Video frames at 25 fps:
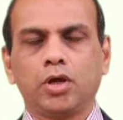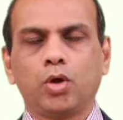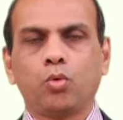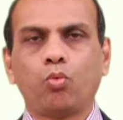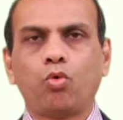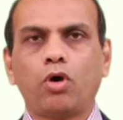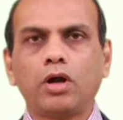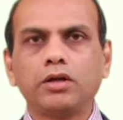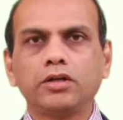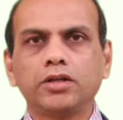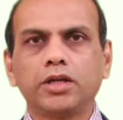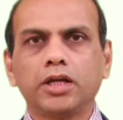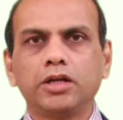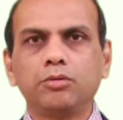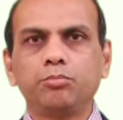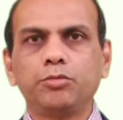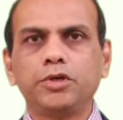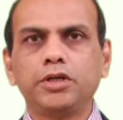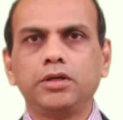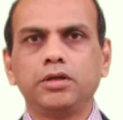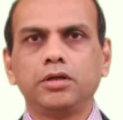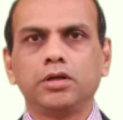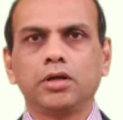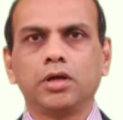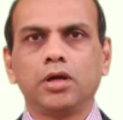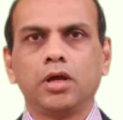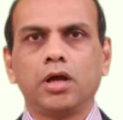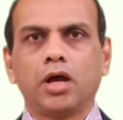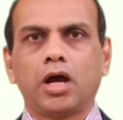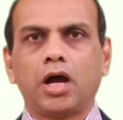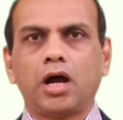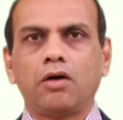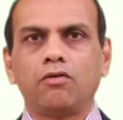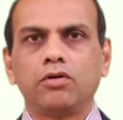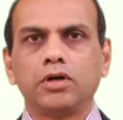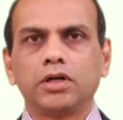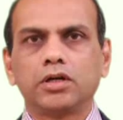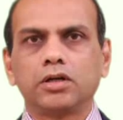what can be
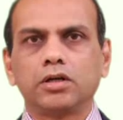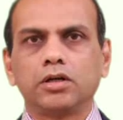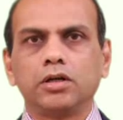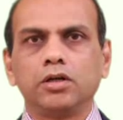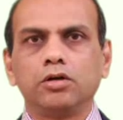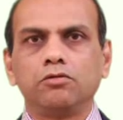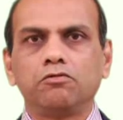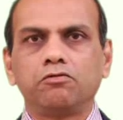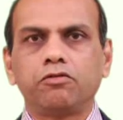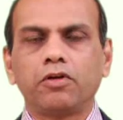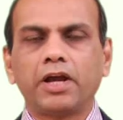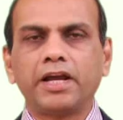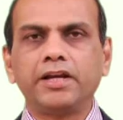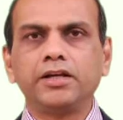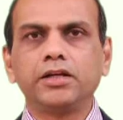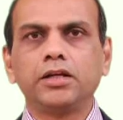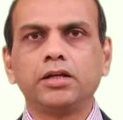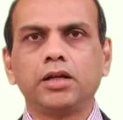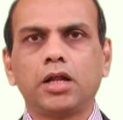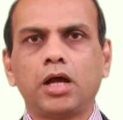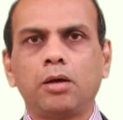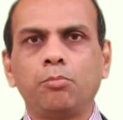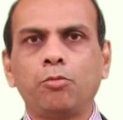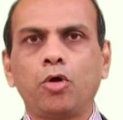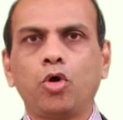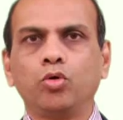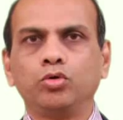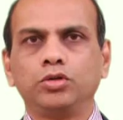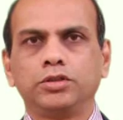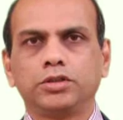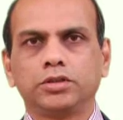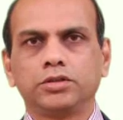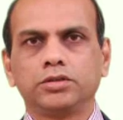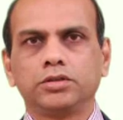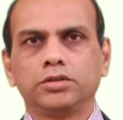our final amount